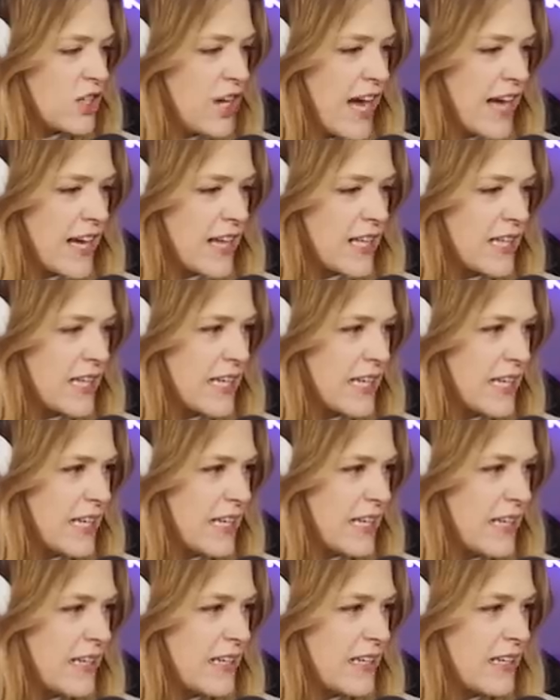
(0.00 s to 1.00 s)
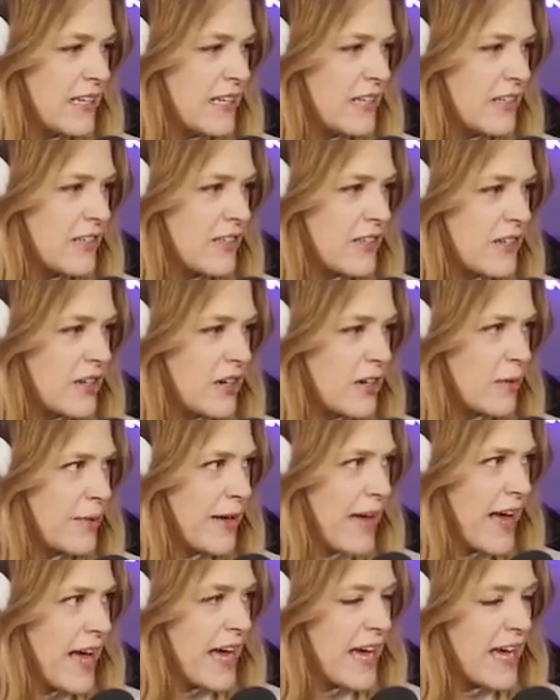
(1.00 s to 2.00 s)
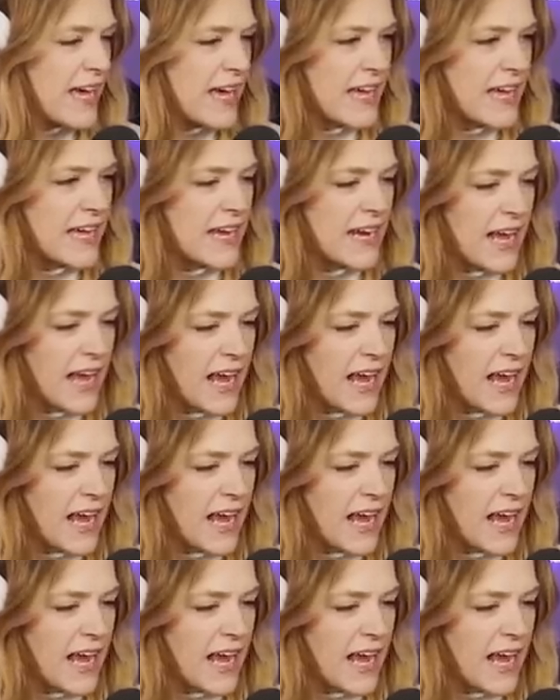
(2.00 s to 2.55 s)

Jacqueline needs to go to bed,